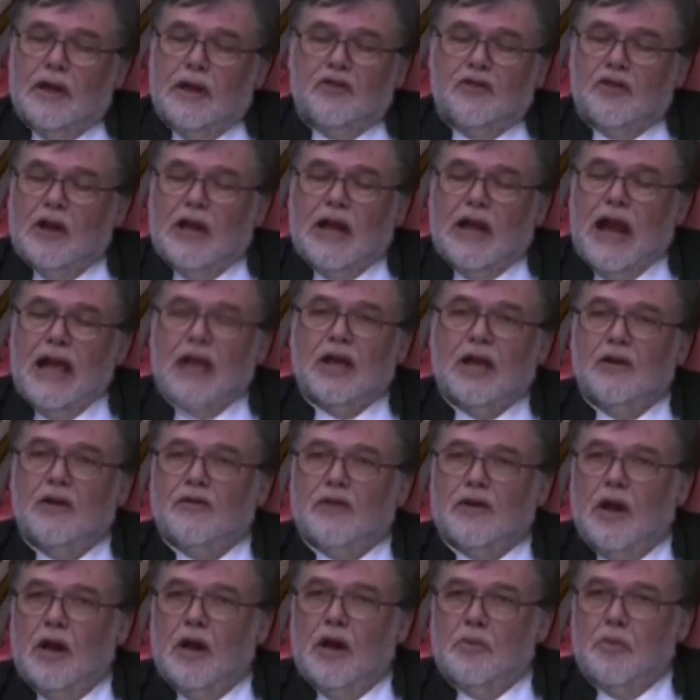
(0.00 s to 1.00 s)
there's a lack
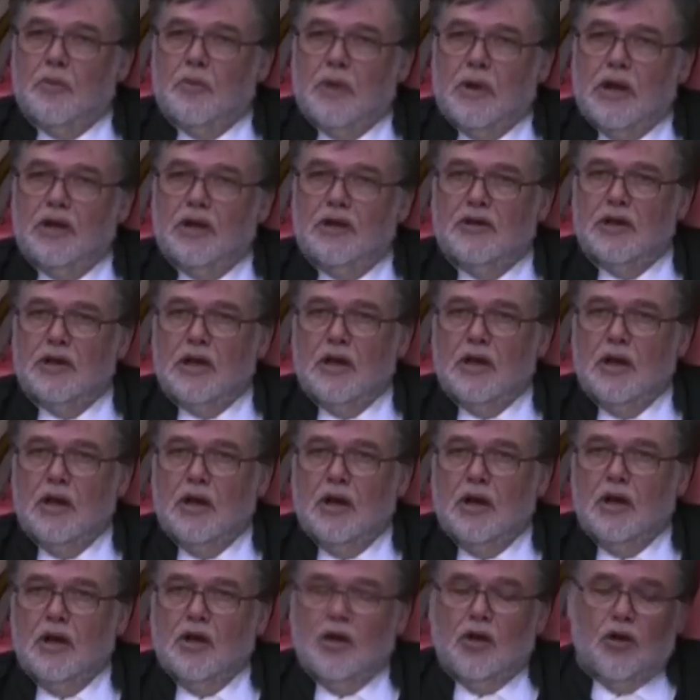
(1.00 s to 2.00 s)
of culpability
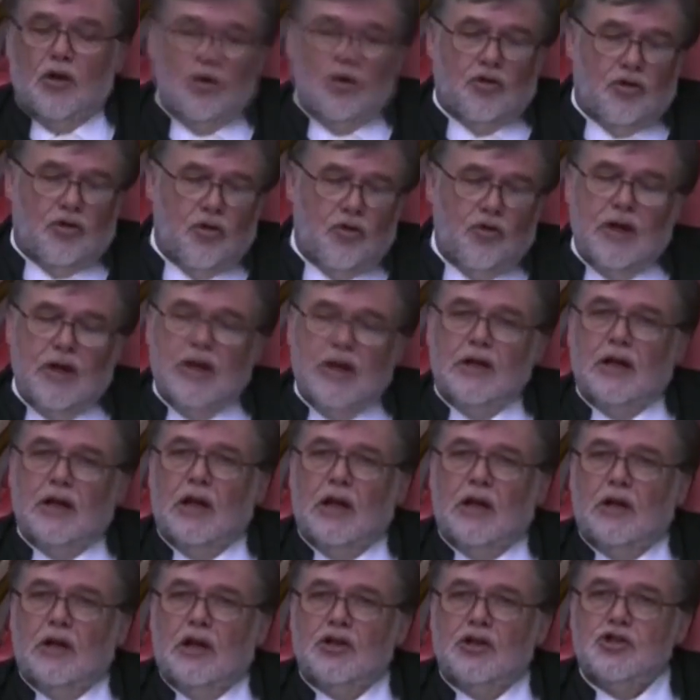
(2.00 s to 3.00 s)
to
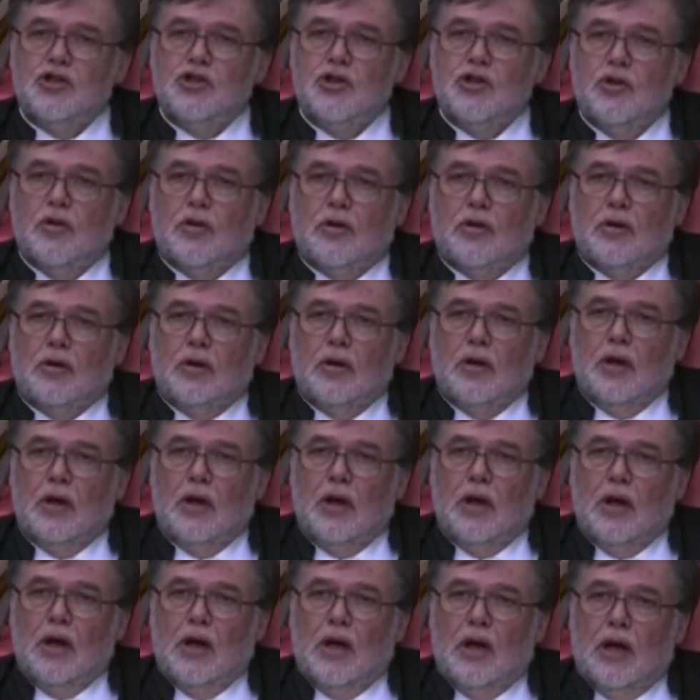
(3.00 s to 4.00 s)
reissue it.
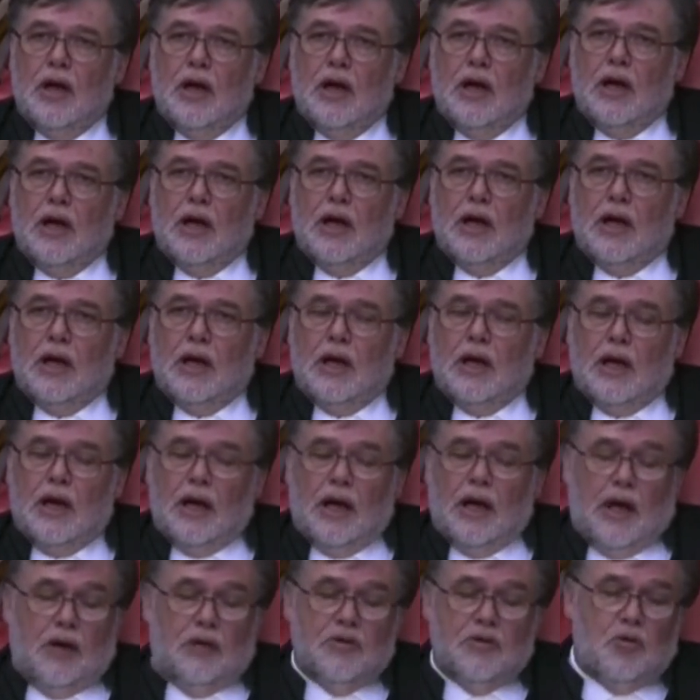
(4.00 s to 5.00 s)

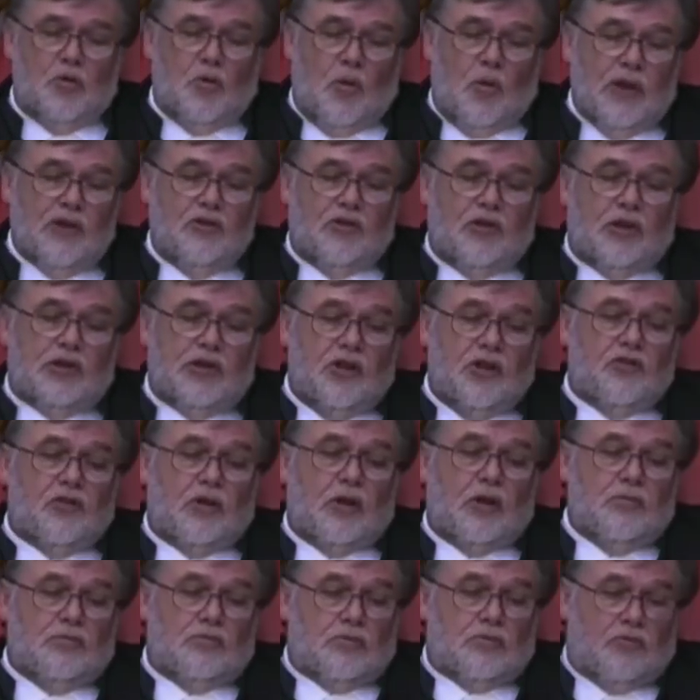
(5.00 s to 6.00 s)
I mean, one
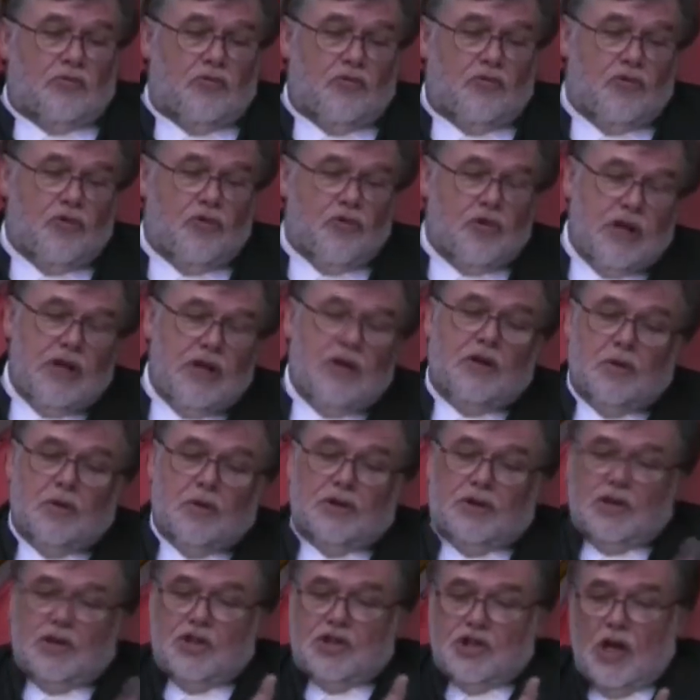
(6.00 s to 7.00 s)
just can read
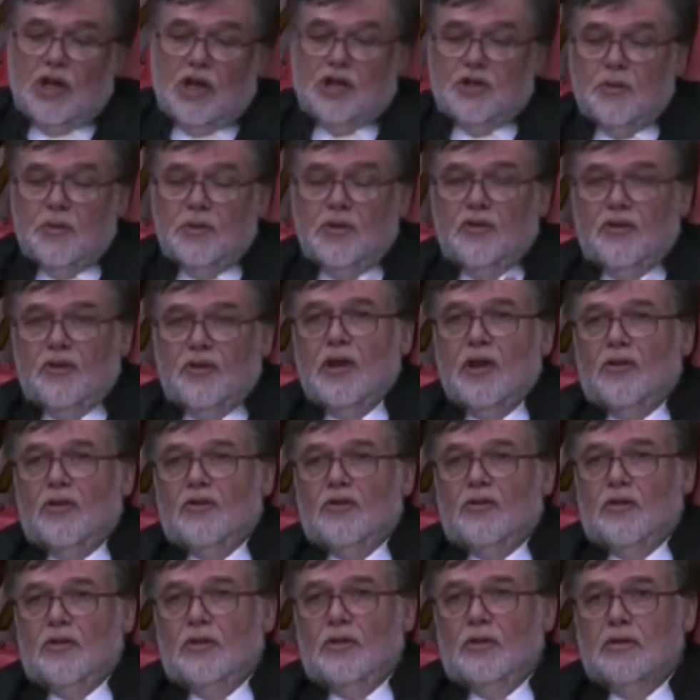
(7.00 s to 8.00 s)
what the judgment
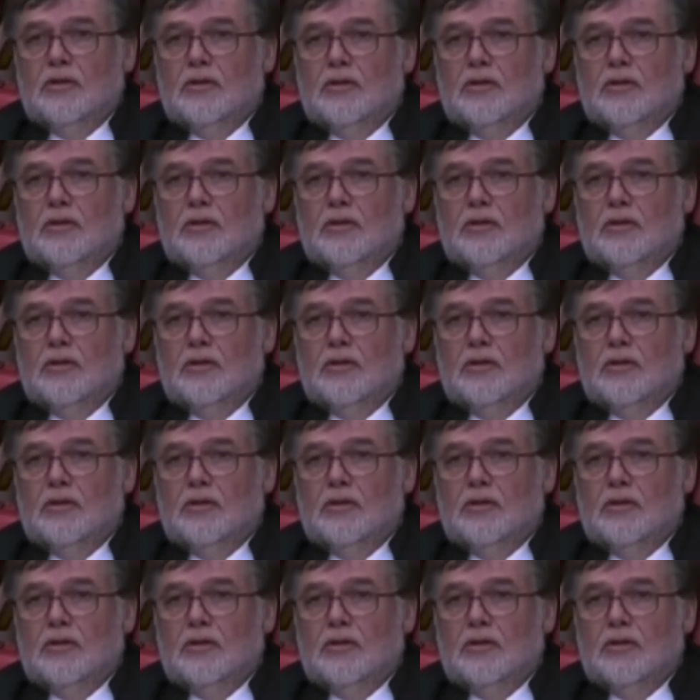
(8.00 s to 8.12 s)
says.